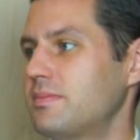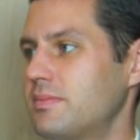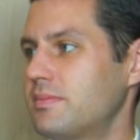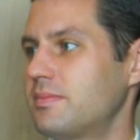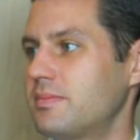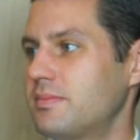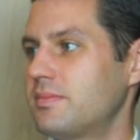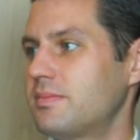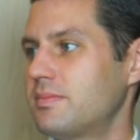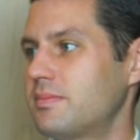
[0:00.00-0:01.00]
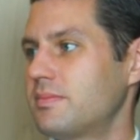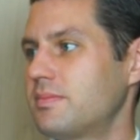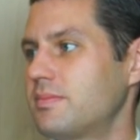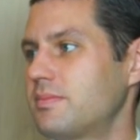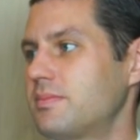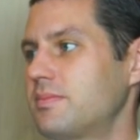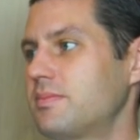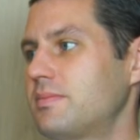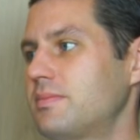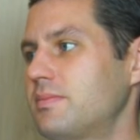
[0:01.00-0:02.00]

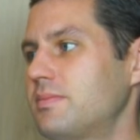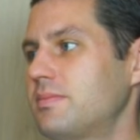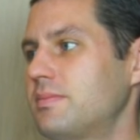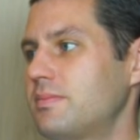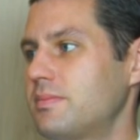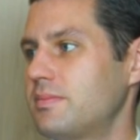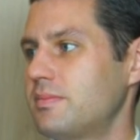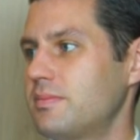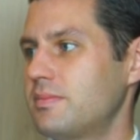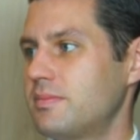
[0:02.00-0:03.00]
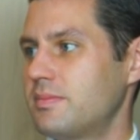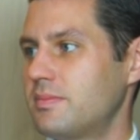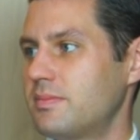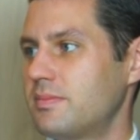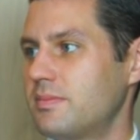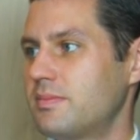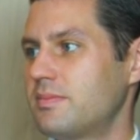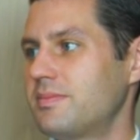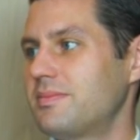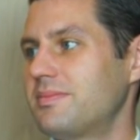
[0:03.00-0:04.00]

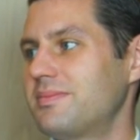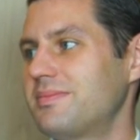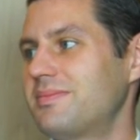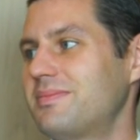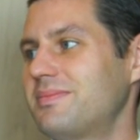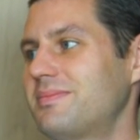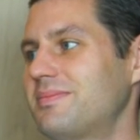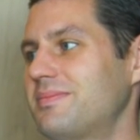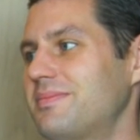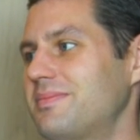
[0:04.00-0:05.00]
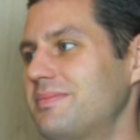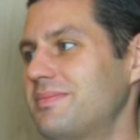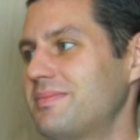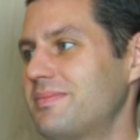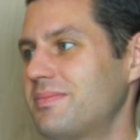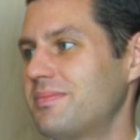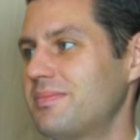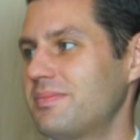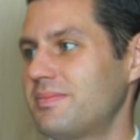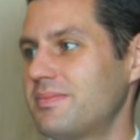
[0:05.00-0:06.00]

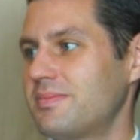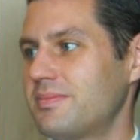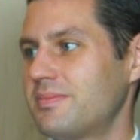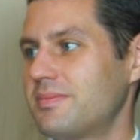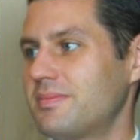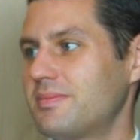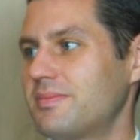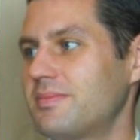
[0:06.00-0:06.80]
The person shown says nothing.